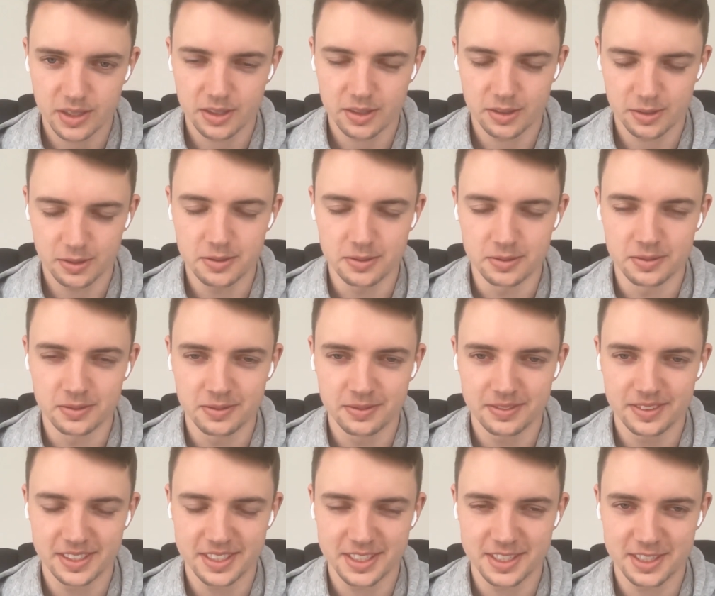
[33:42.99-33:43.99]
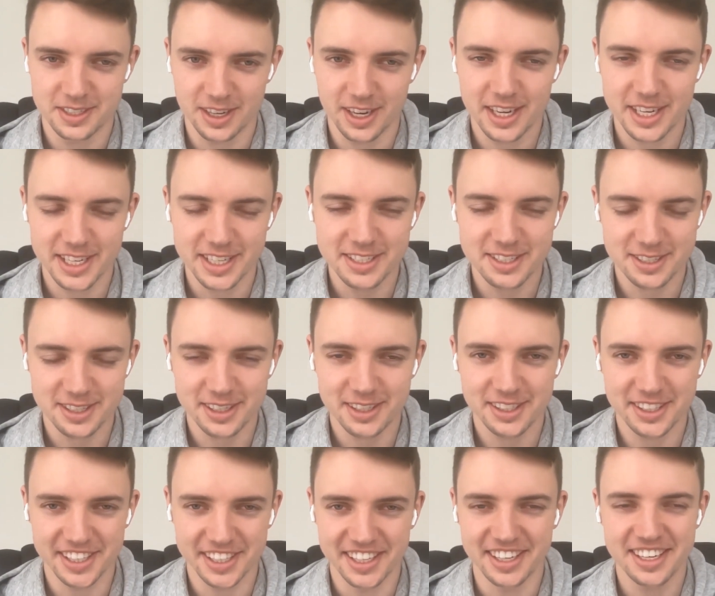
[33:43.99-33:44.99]
Cool. It's exciting,
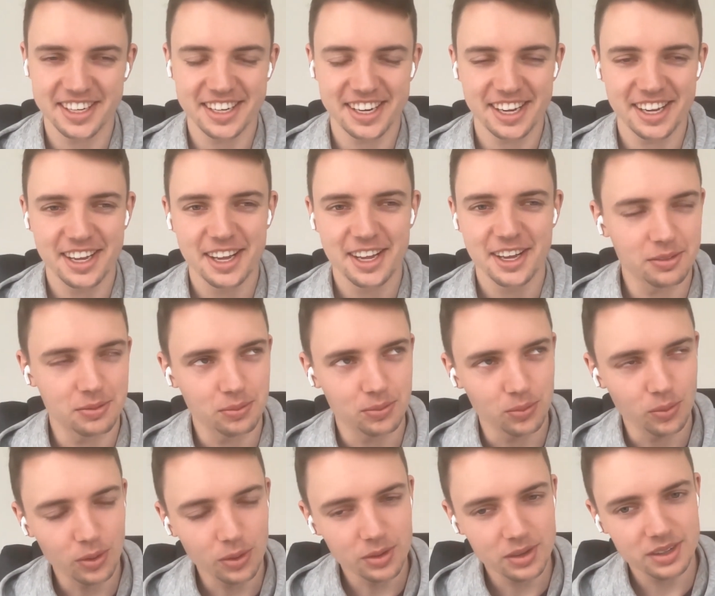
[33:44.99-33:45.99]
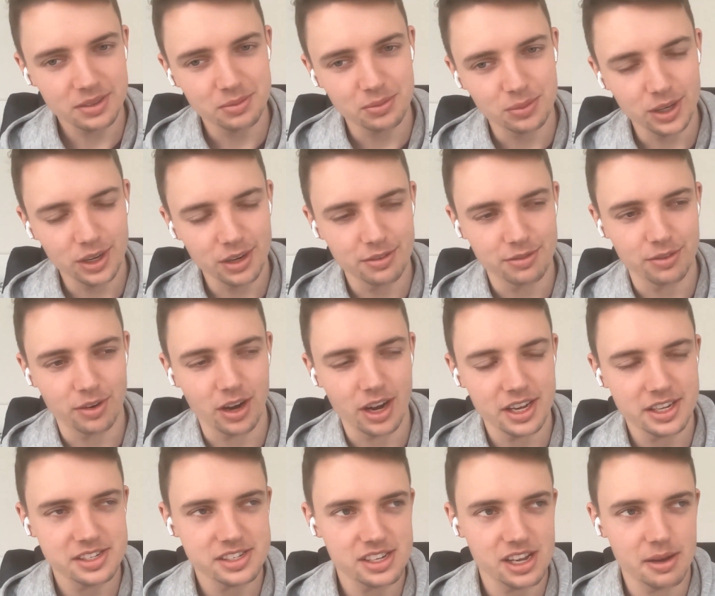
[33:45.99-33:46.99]
certainly. And what
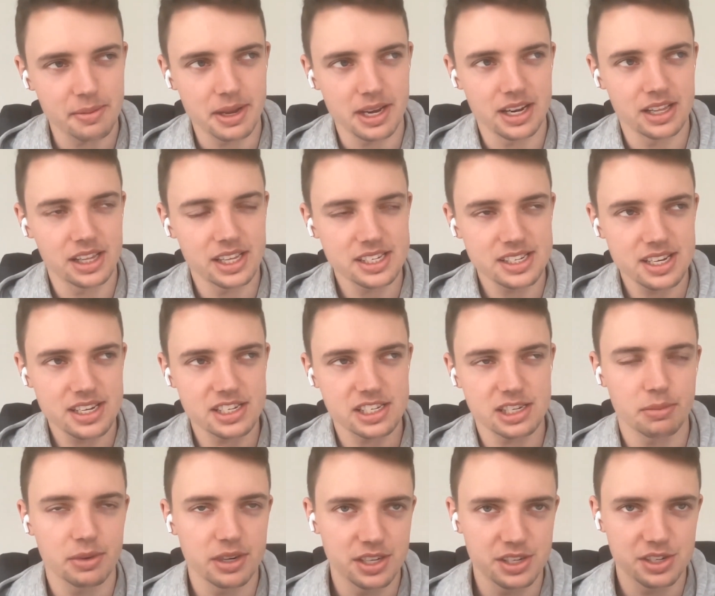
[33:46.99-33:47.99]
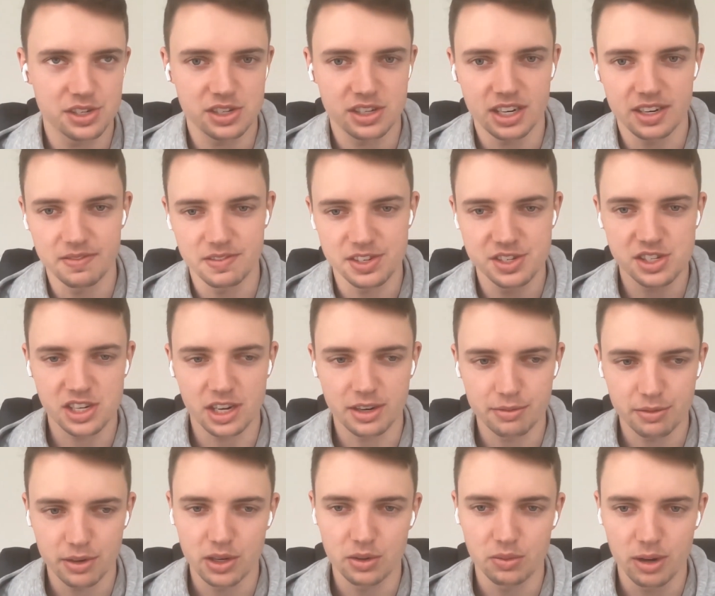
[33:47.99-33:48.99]
advice? I mean, let's say someone is just kind of
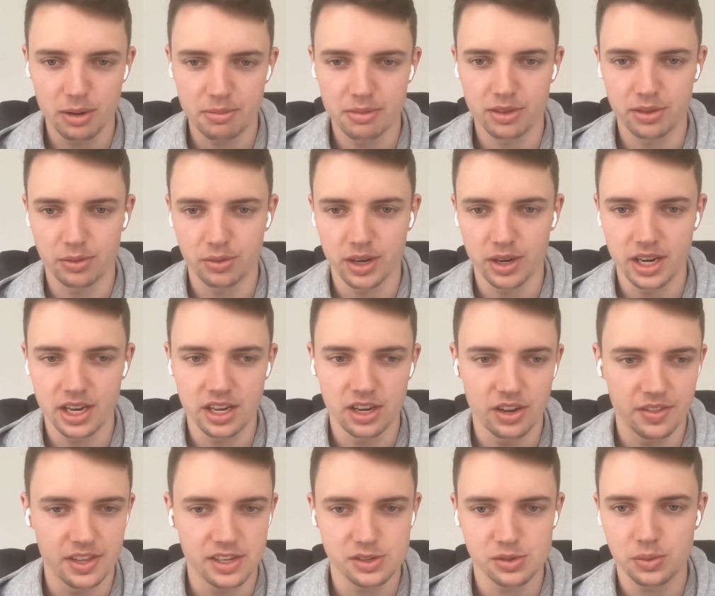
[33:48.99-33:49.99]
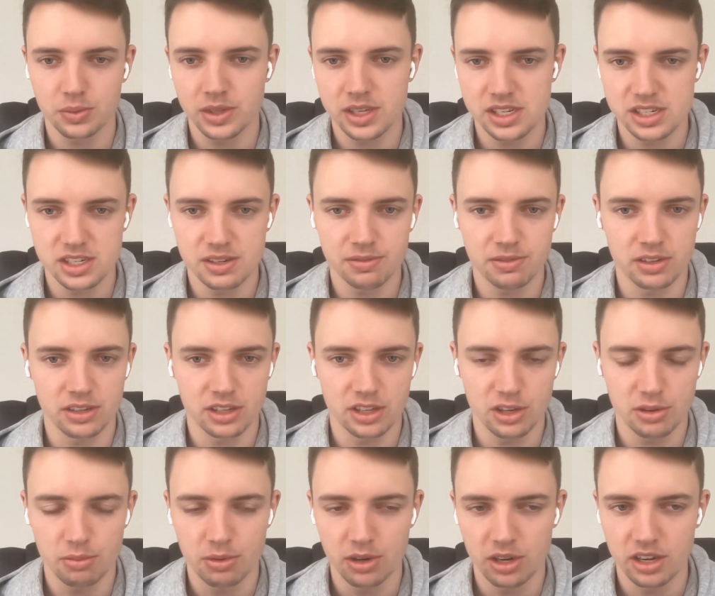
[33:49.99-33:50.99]
discovering Web3. There's all these different
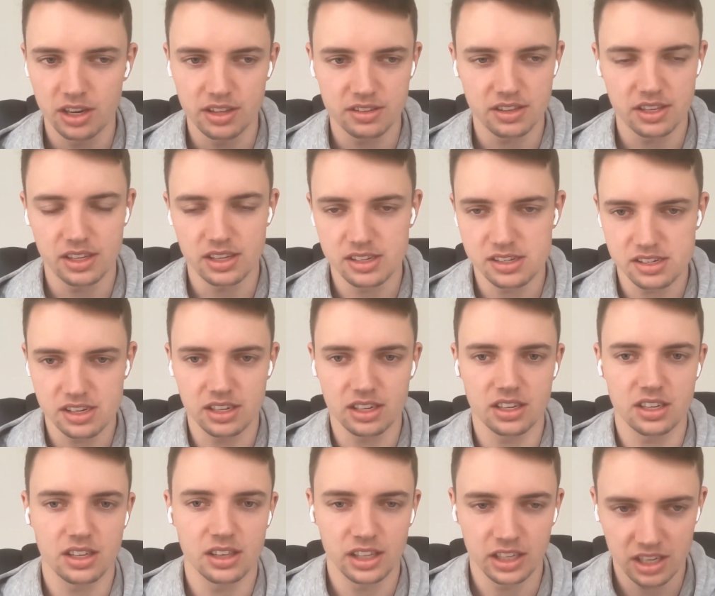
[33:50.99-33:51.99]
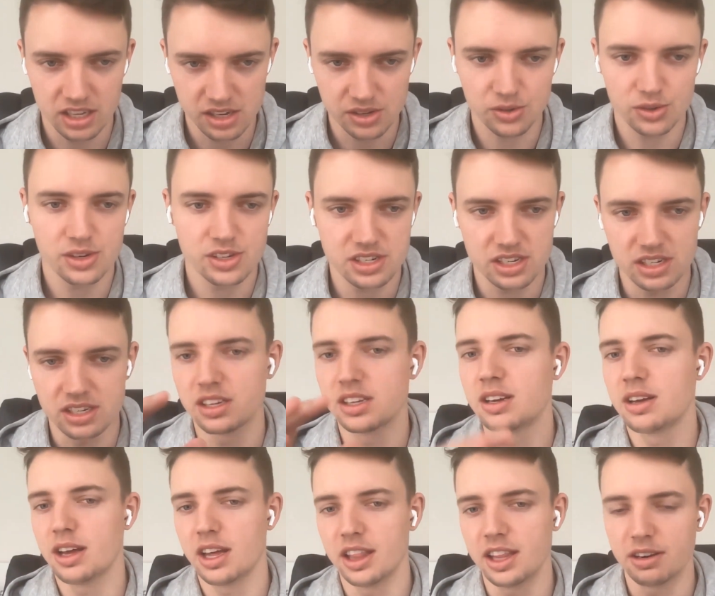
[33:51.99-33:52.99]
community things like yours, and
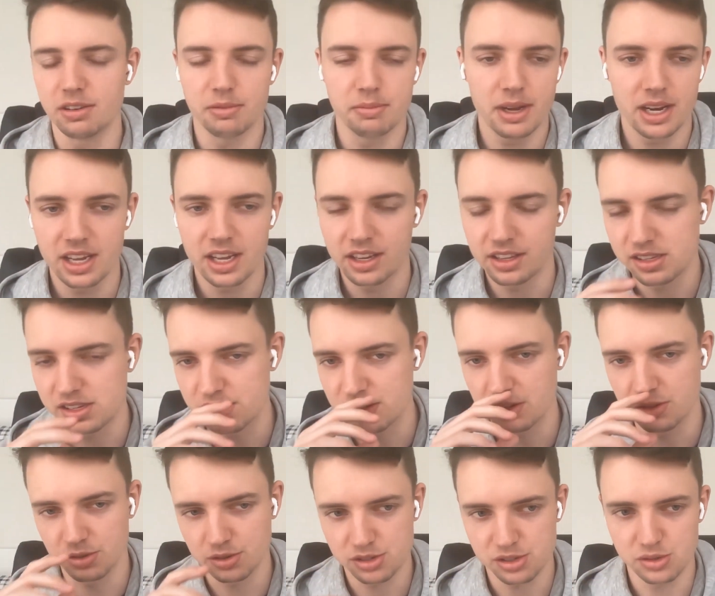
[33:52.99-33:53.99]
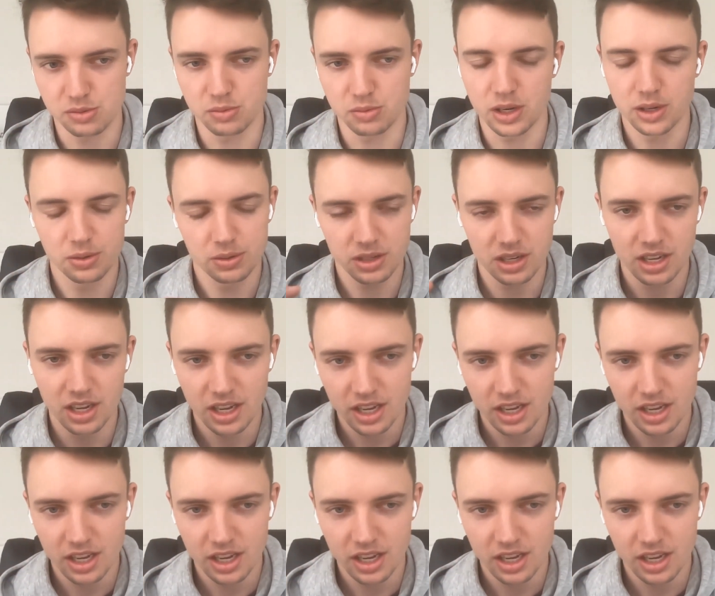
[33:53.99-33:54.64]
there are many others across the world.